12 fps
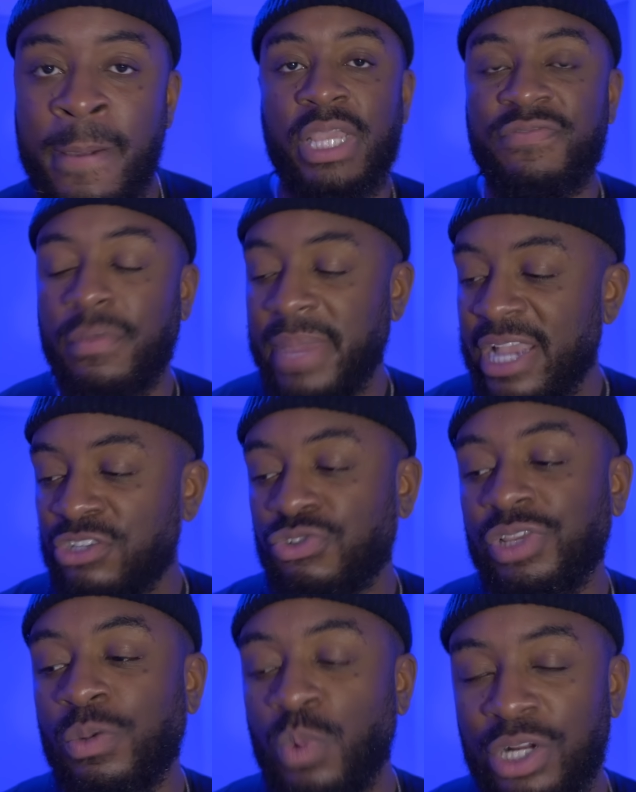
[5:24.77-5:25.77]
If a man
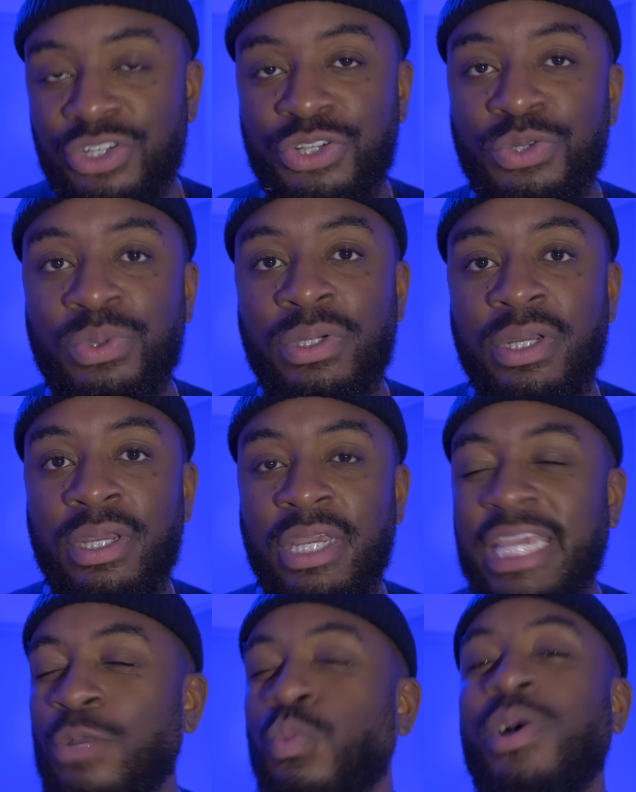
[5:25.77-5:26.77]
truly wants you,
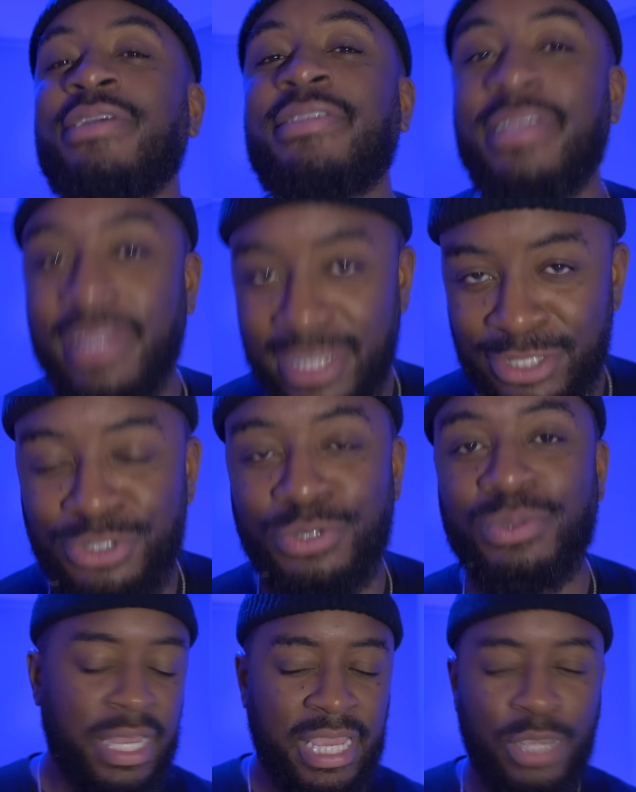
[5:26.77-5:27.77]
he wants to lead
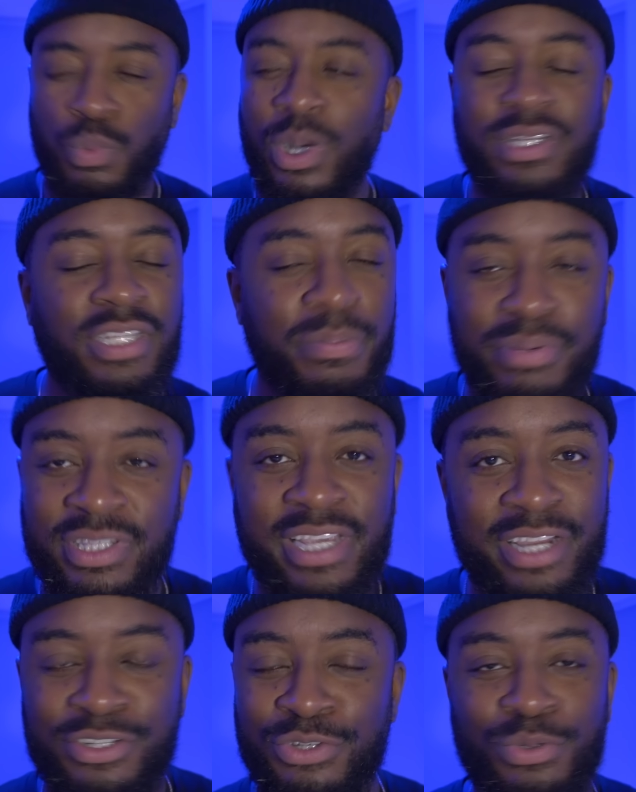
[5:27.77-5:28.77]
you. He wants to
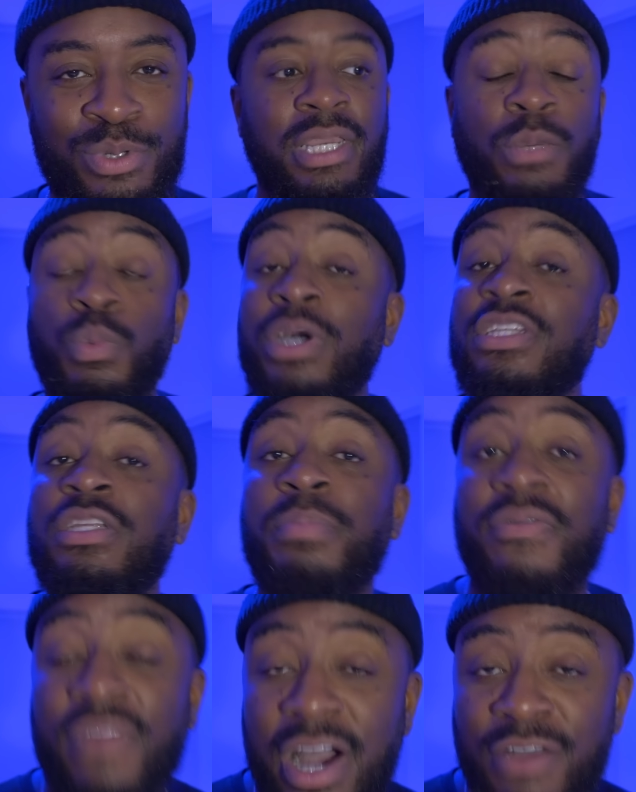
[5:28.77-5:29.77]
protect you. He wants to
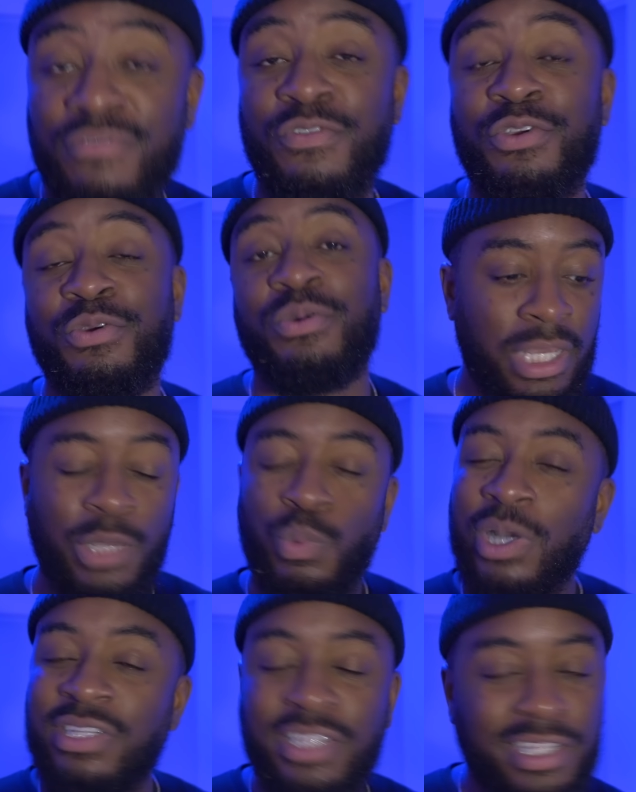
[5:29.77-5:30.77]
provide for you. He
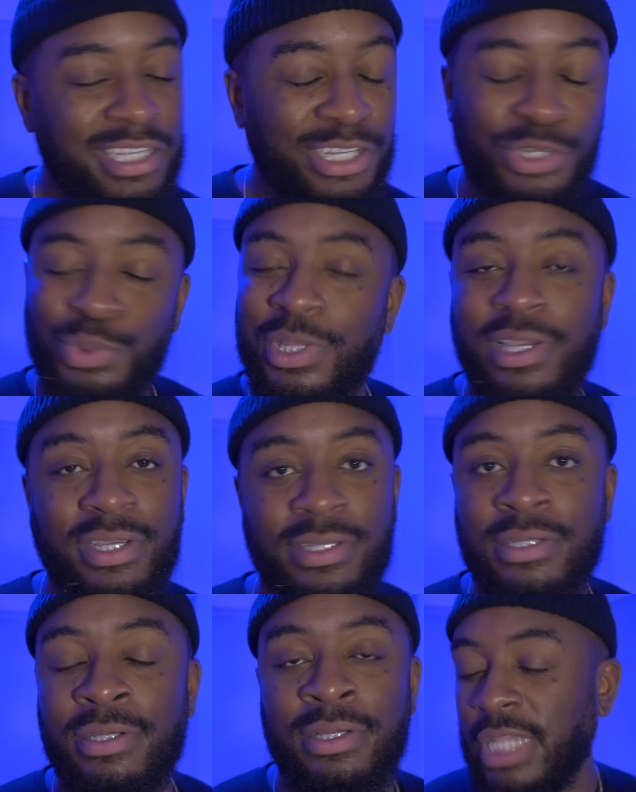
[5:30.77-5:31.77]
wants to teach you things.